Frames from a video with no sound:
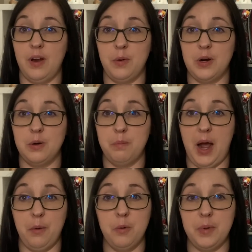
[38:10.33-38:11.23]
Our
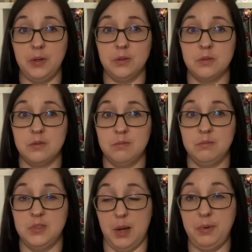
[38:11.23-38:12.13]
power bills
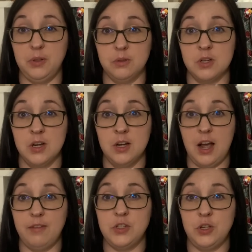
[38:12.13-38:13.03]
doubled,
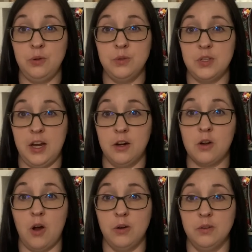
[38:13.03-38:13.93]
having to use the
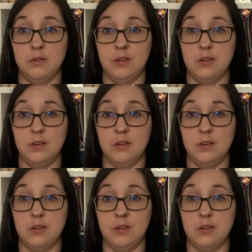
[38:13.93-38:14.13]
aircon.